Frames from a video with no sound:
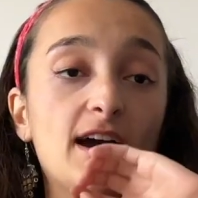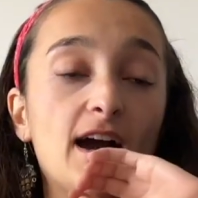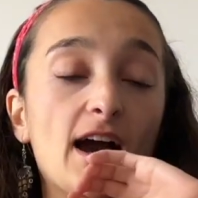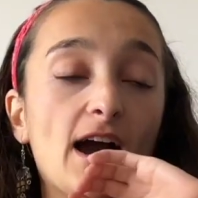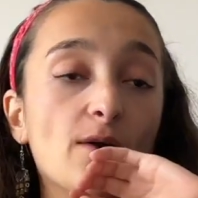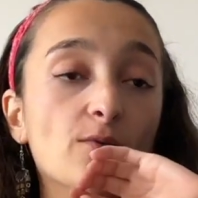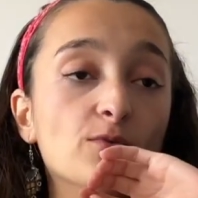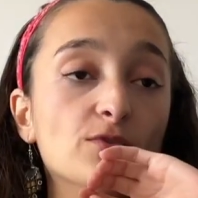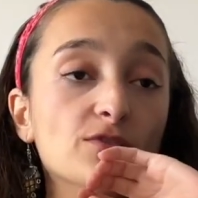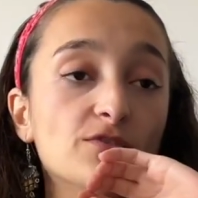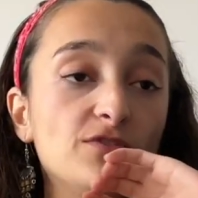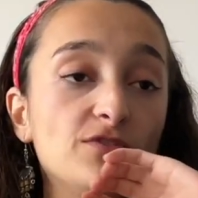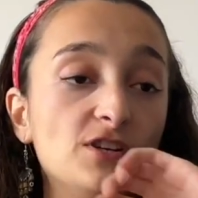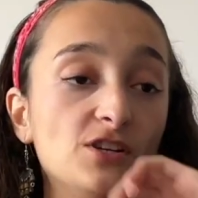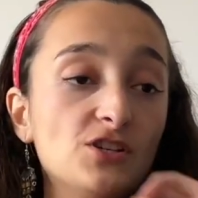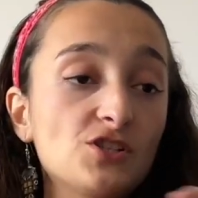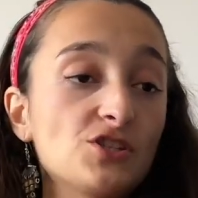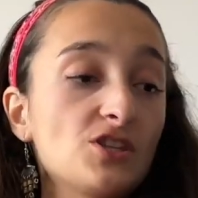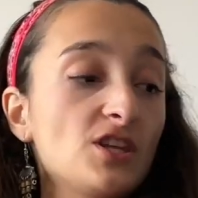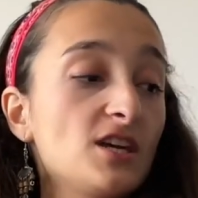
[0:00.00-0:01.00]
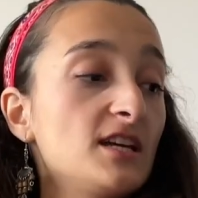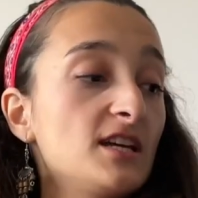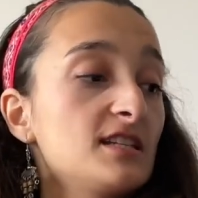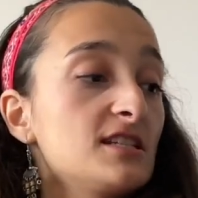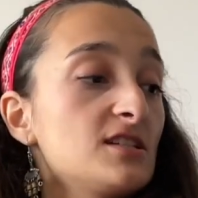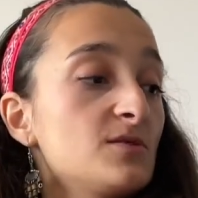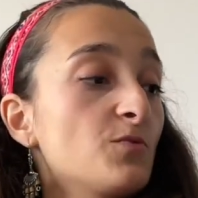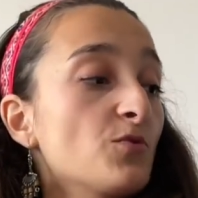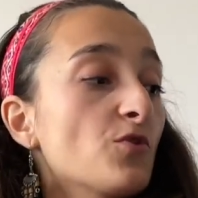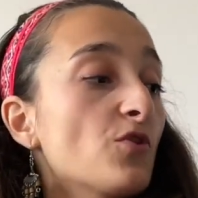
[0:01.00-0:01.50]
I will finish
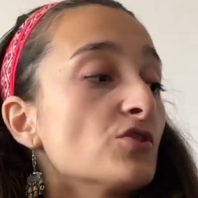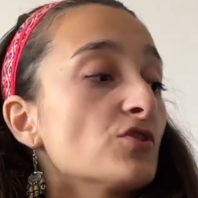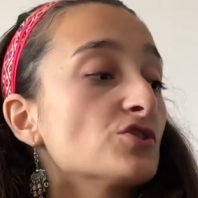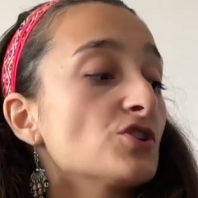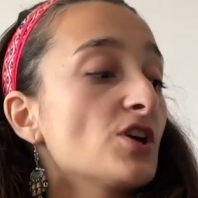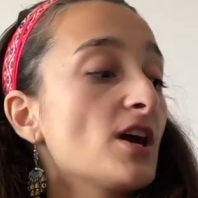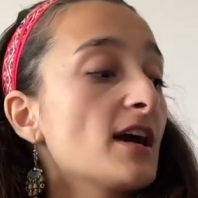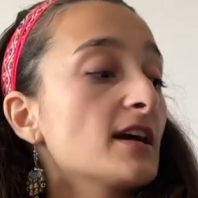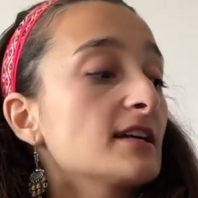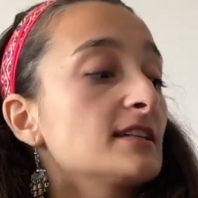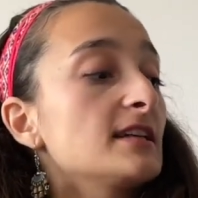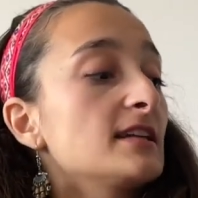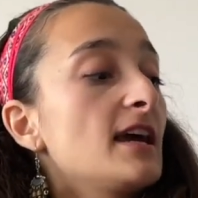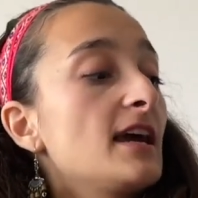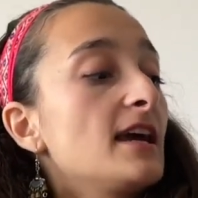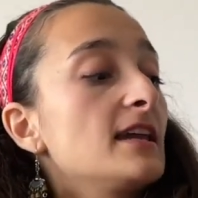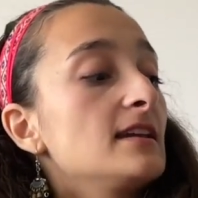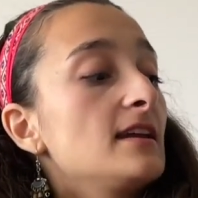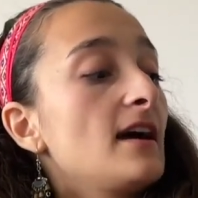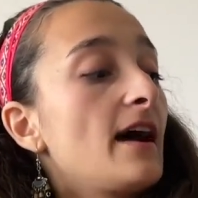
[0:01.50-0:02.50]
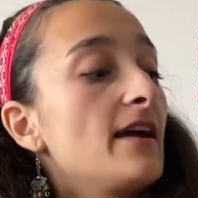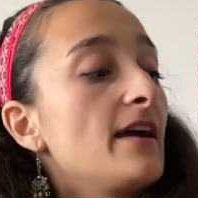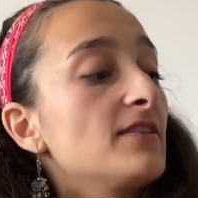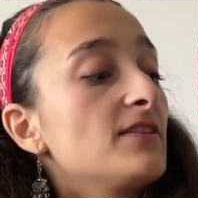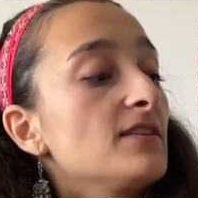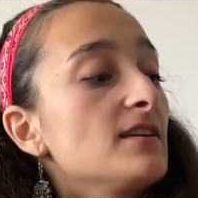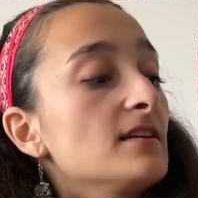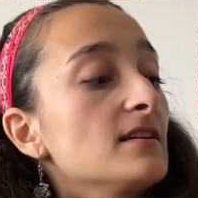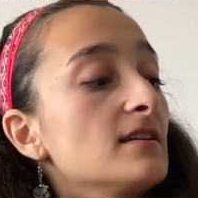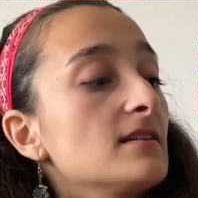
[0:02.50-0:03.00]
this project and I
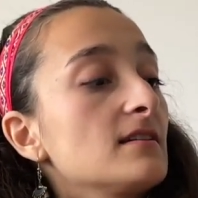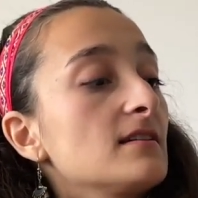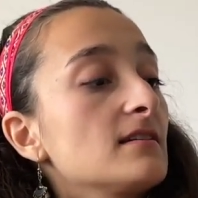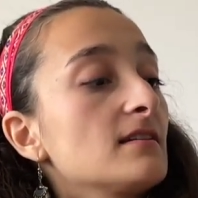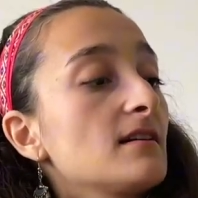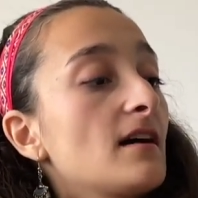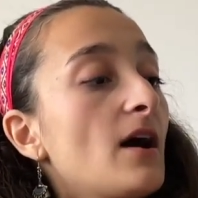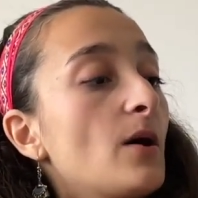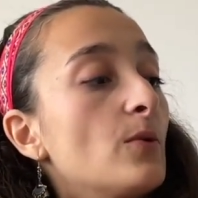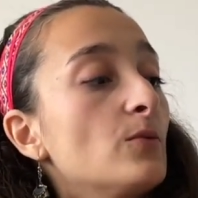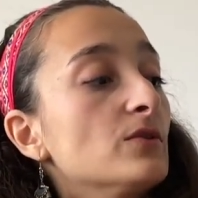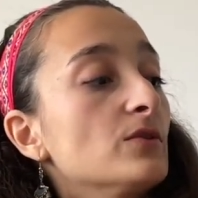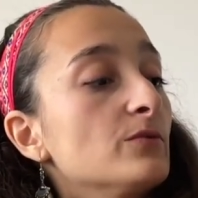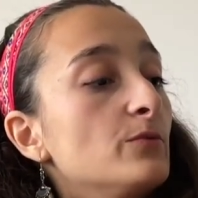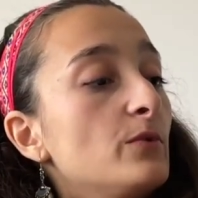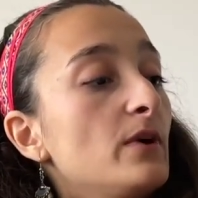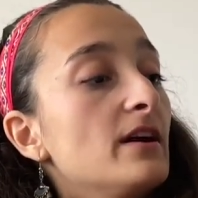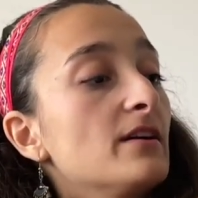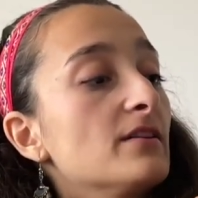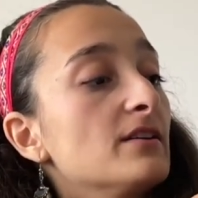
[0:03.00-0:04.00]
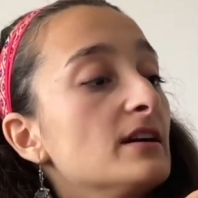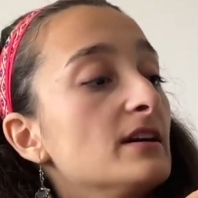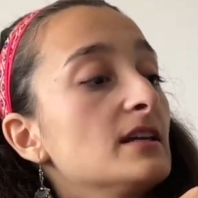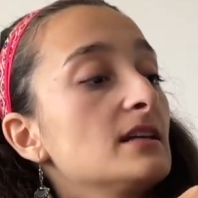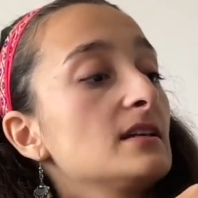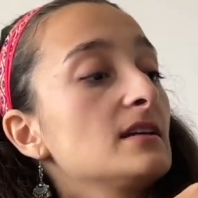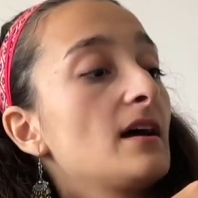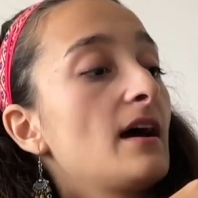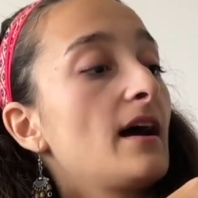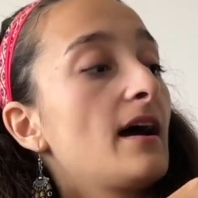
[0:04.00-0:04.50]
think I will wear it.
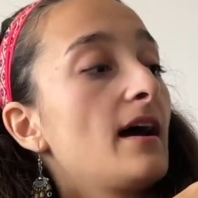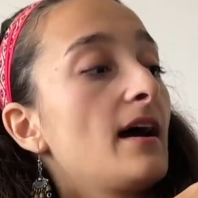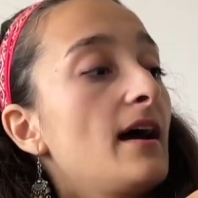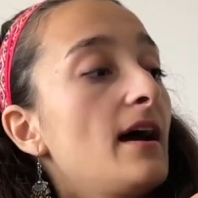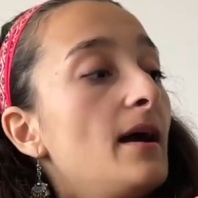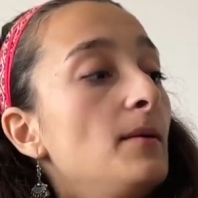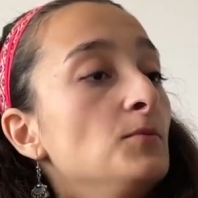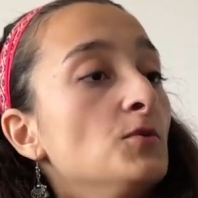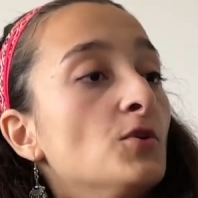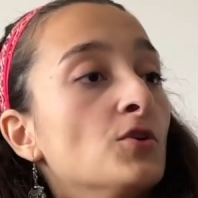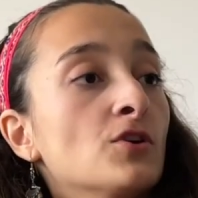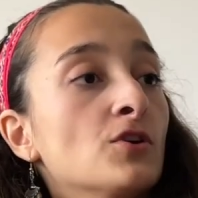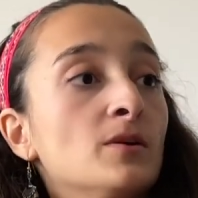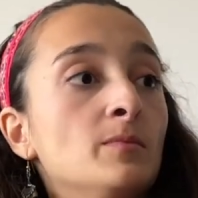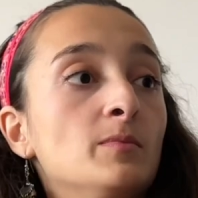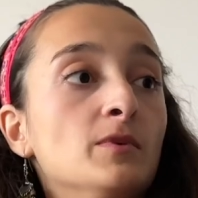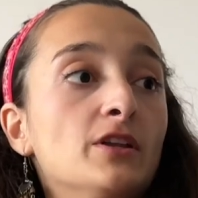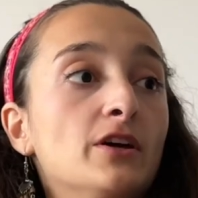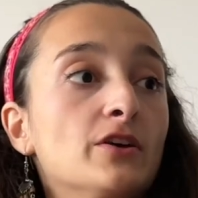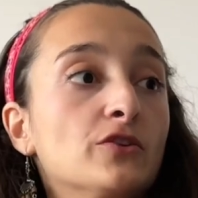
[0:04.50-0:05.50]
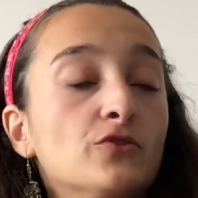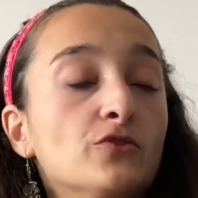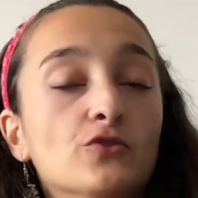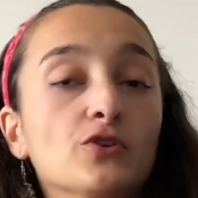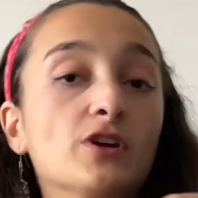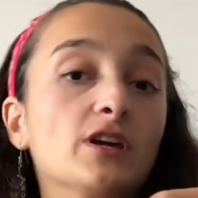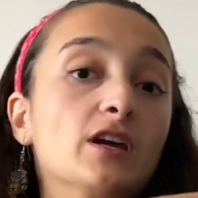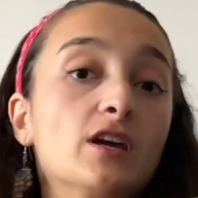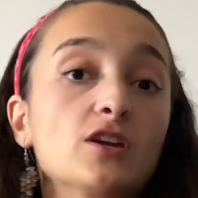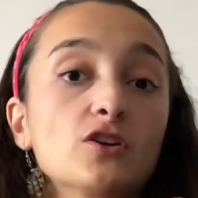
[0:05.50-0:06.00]
I'm not gonna be like
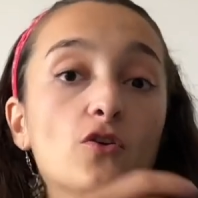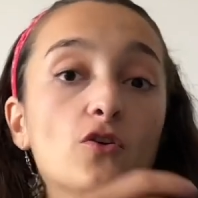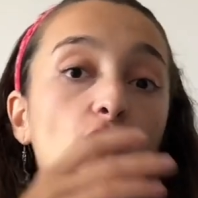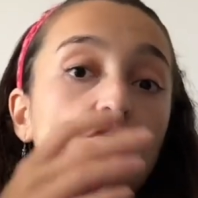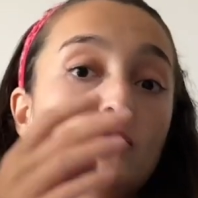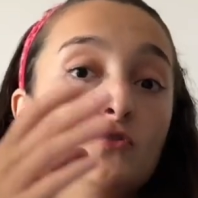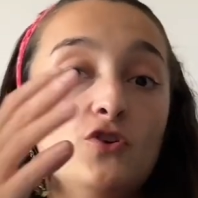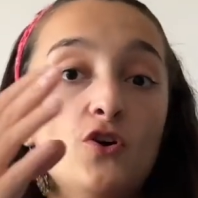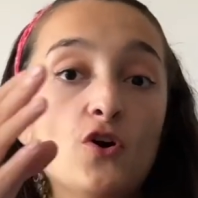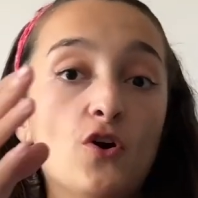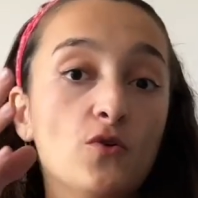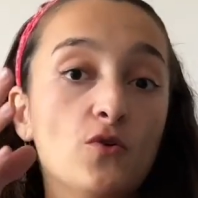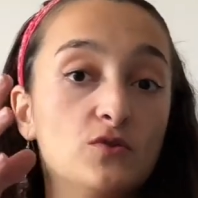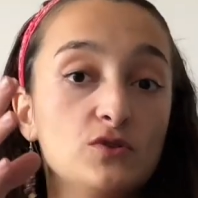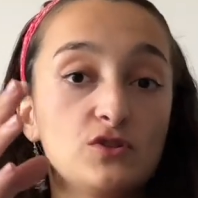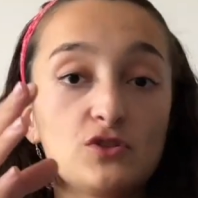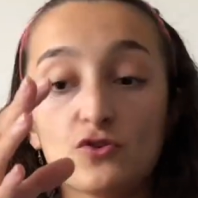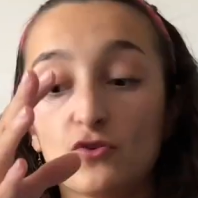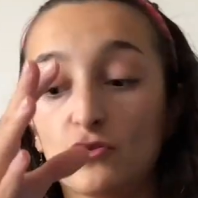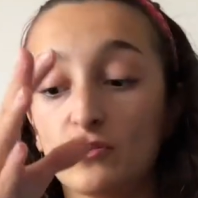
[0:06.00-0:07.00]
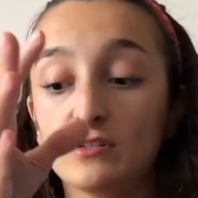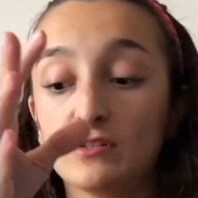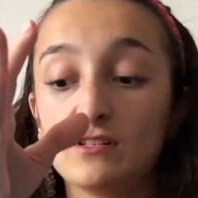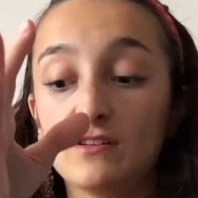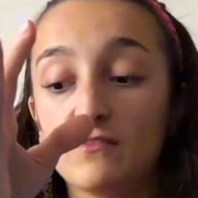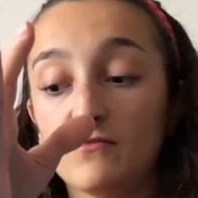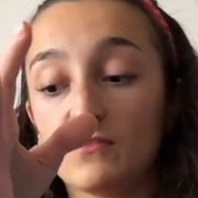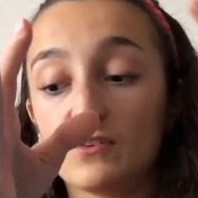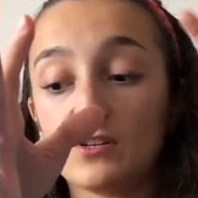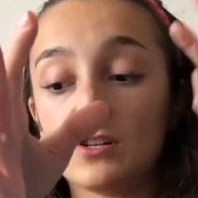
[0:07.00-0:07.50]
looking at, oh no, it's totally
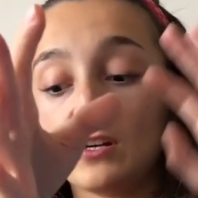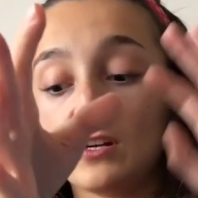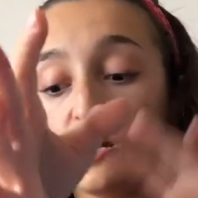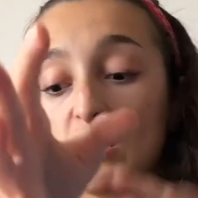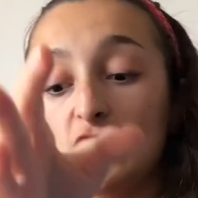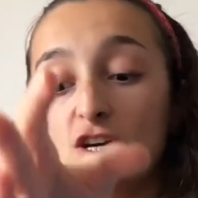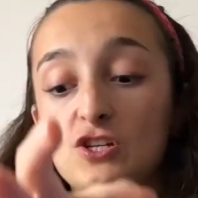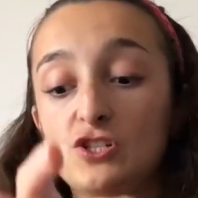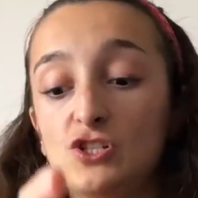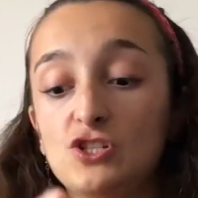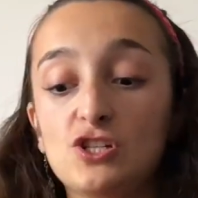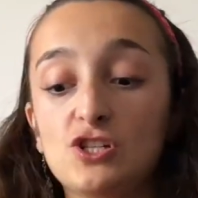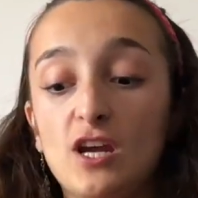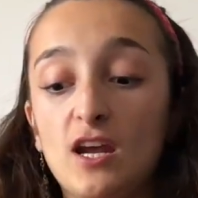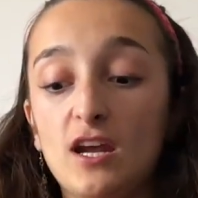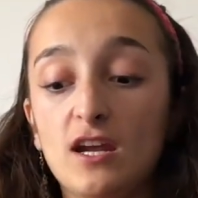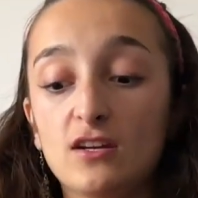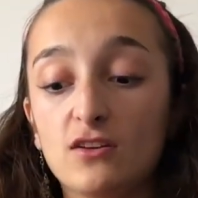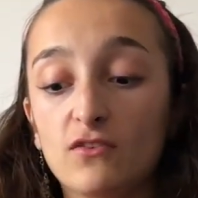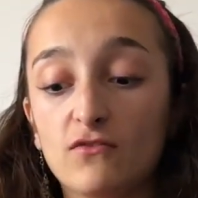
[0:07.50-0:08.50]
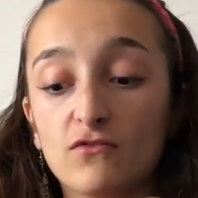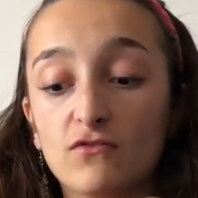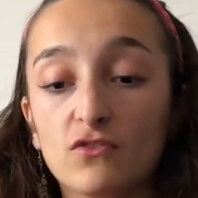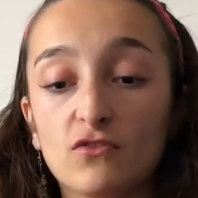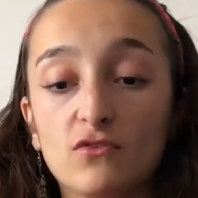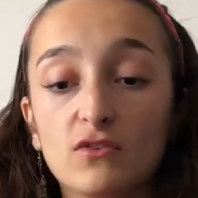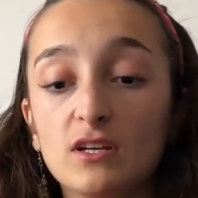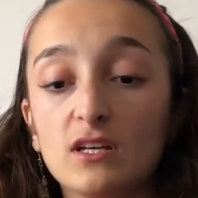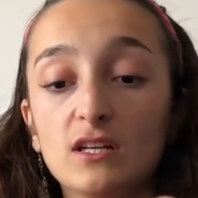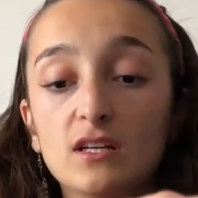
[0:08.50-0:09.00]
different shade of
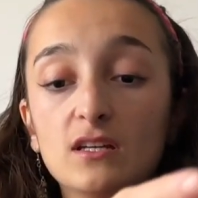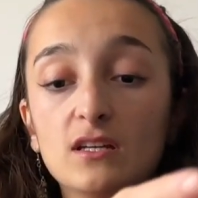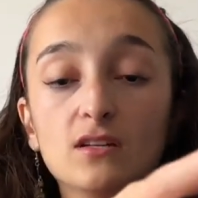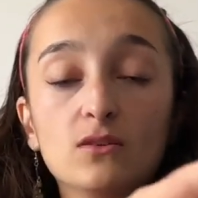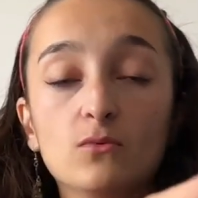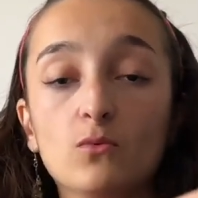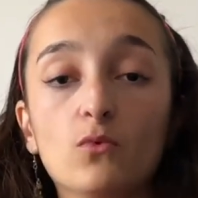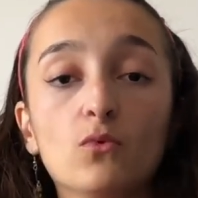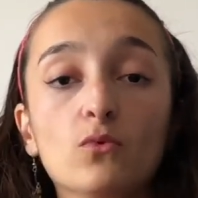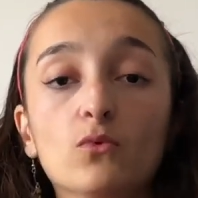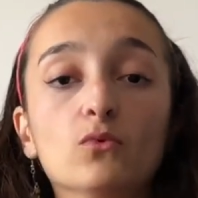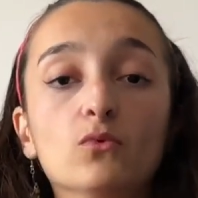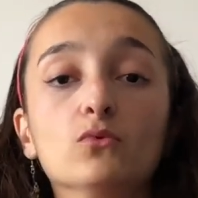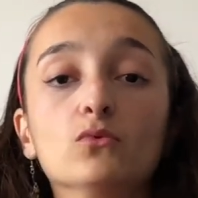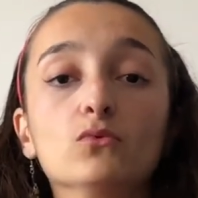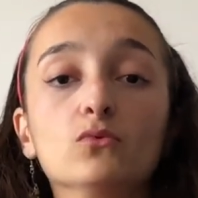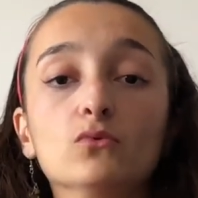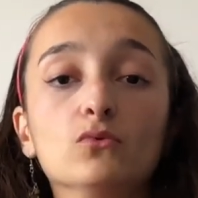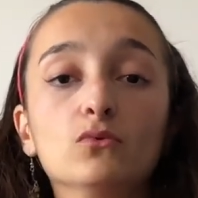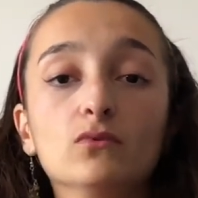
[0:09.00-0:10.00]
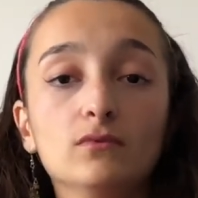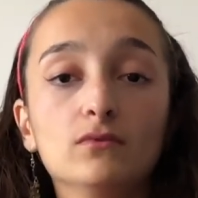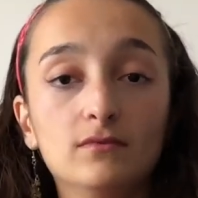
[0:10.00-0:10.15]
green. Whoa.